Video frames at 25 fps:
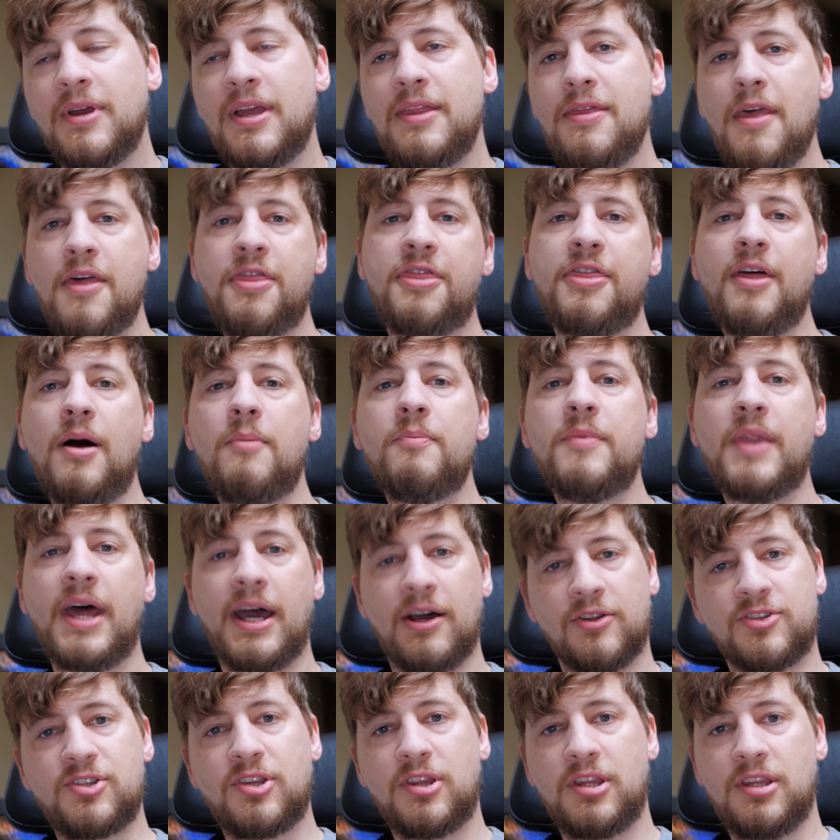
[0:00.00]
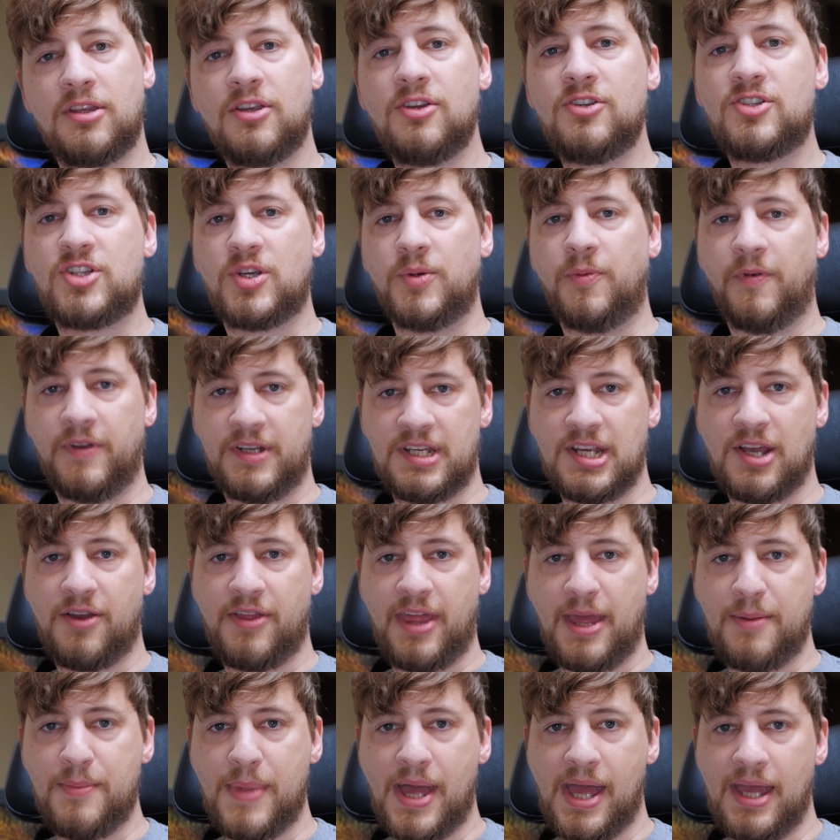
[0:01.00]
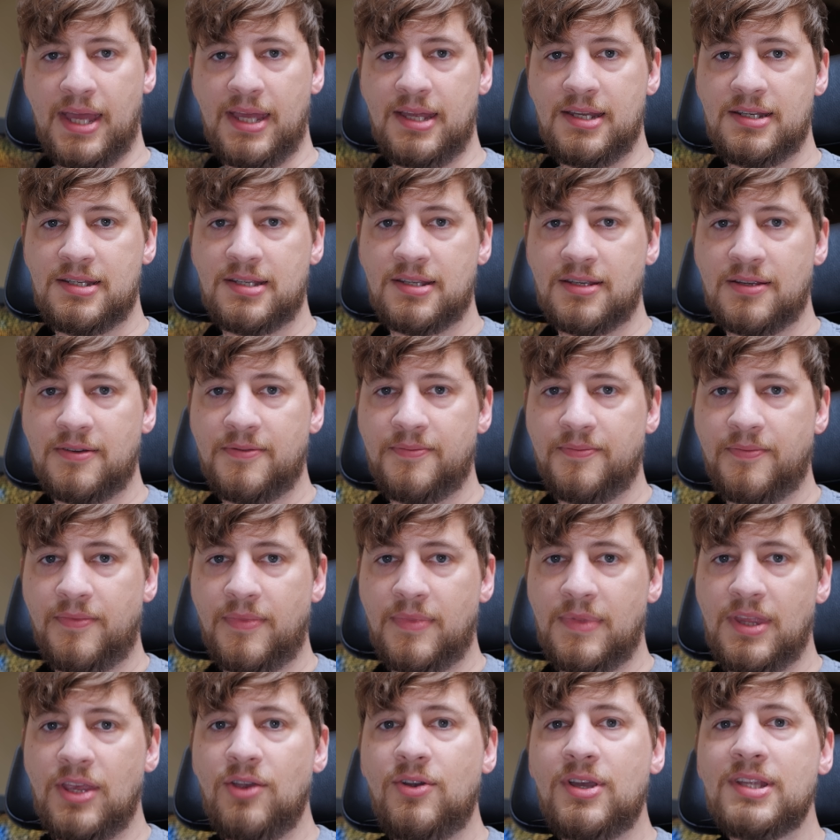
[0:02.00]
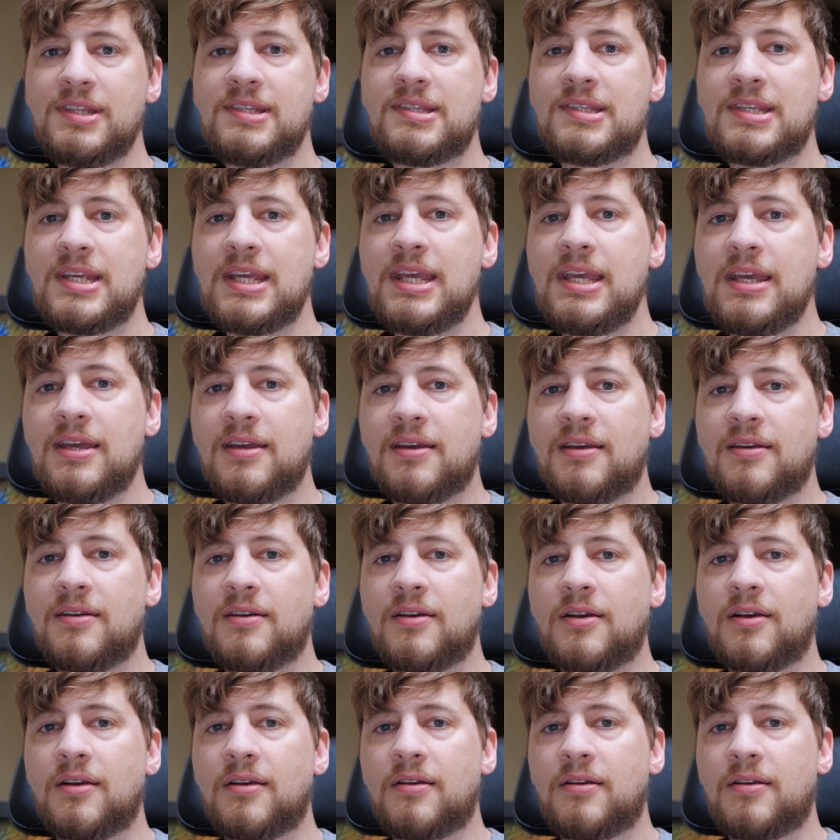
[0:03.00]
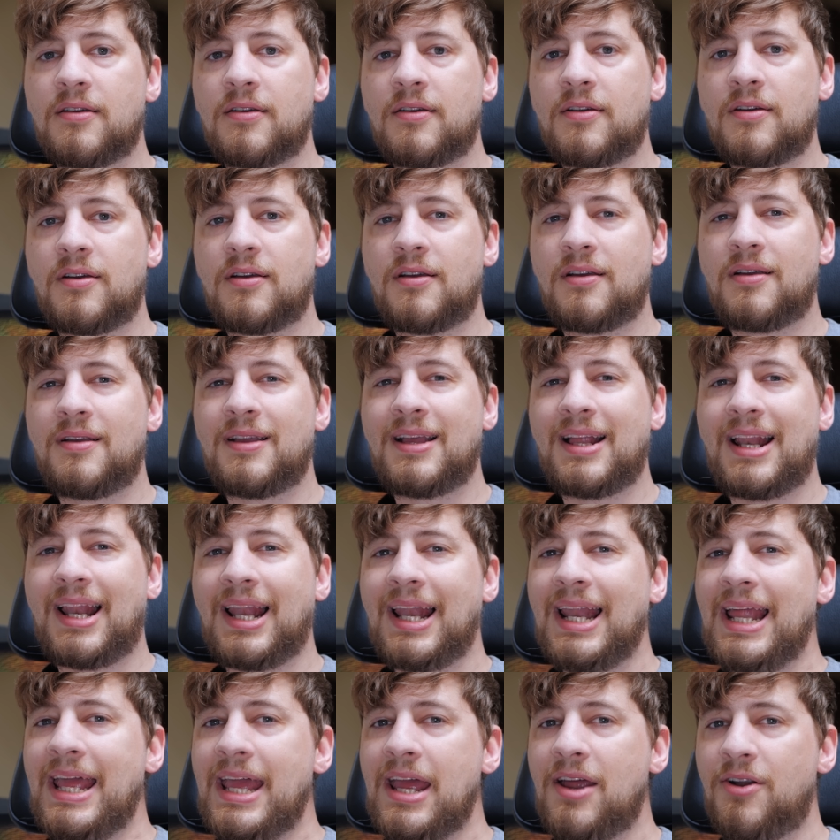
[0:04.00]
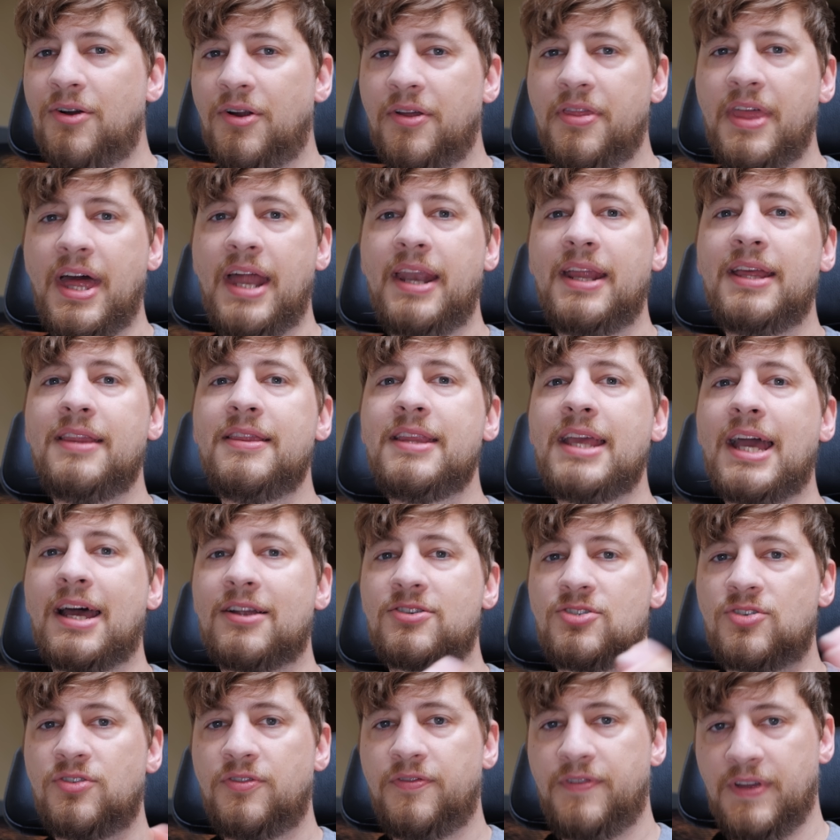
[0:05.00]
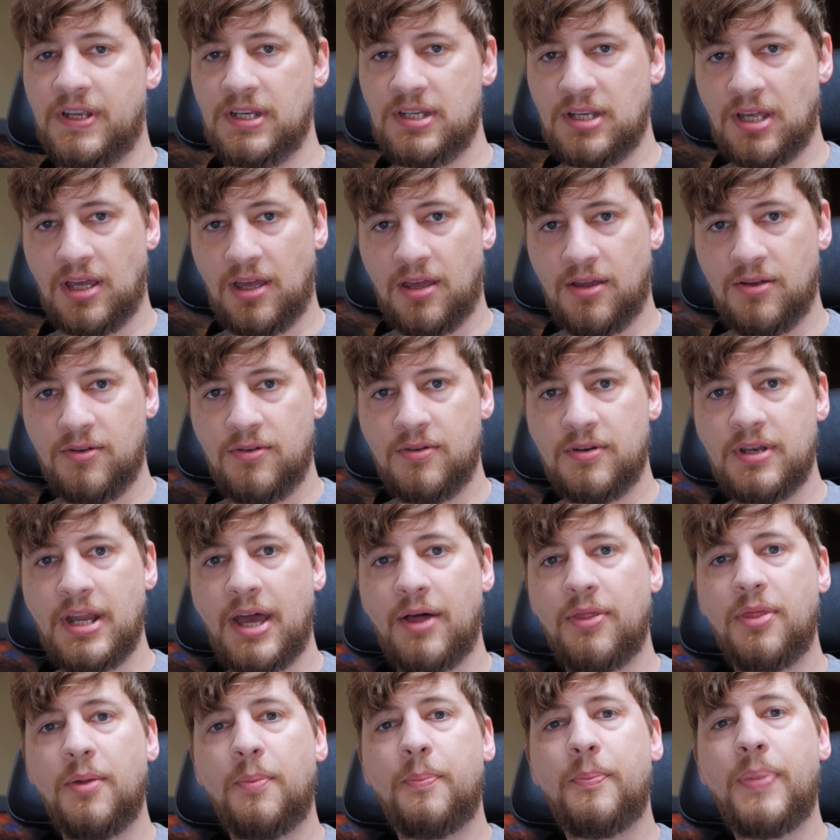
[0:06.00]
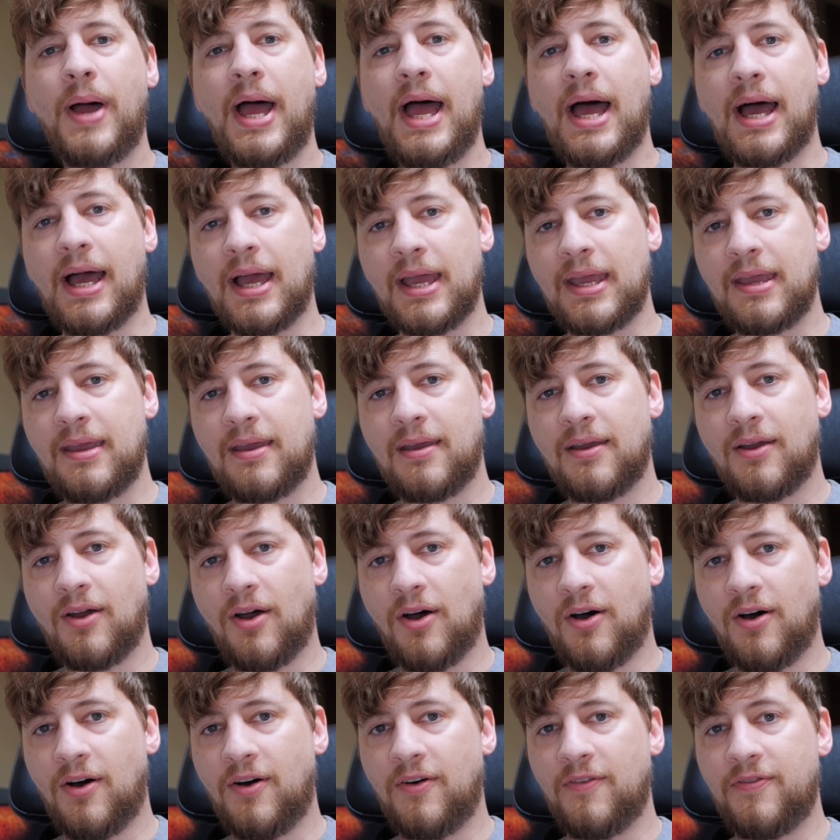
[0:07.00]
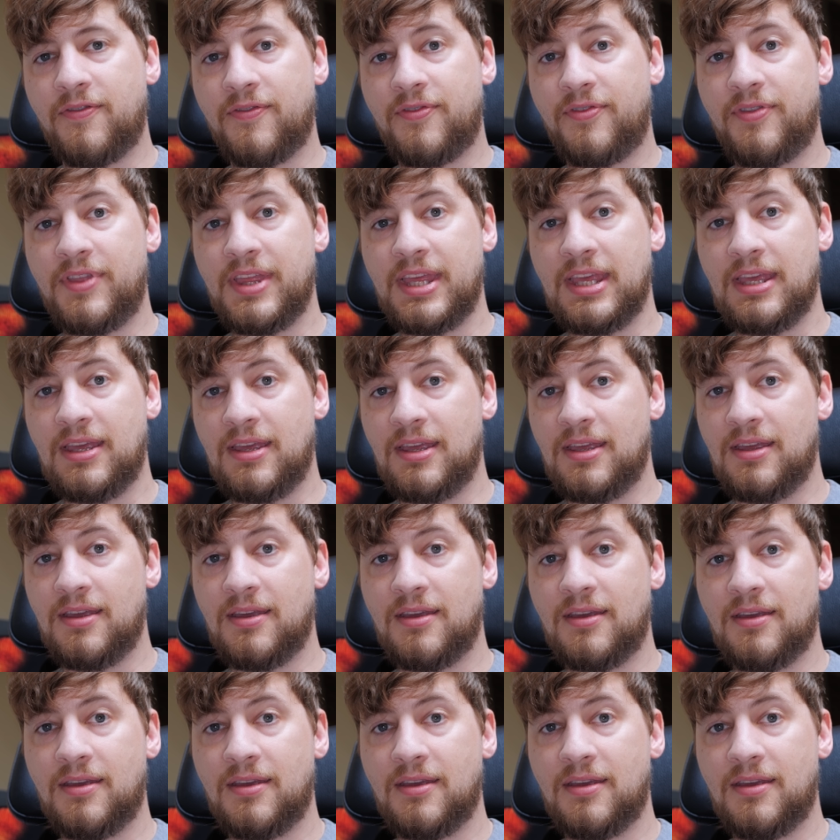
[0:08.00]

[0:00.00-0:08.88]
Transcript: in the thumbnail to the YouTube video they made, you can see it clearer than in the actual video. Now the back of the